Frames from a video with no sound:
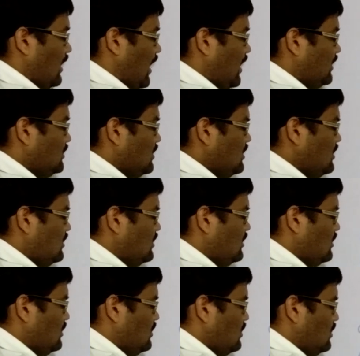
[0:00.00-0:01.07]
and the
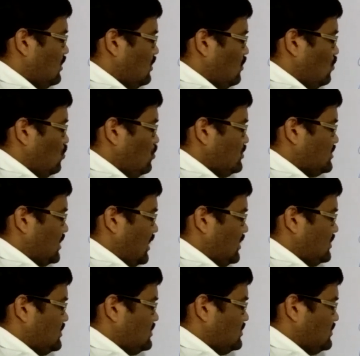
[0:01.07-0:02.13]

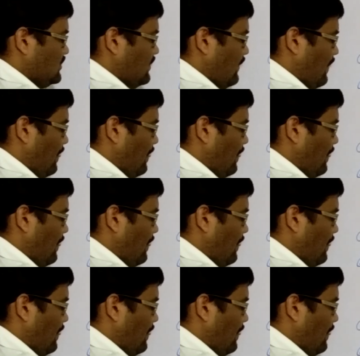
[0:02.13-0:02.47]
oocytes.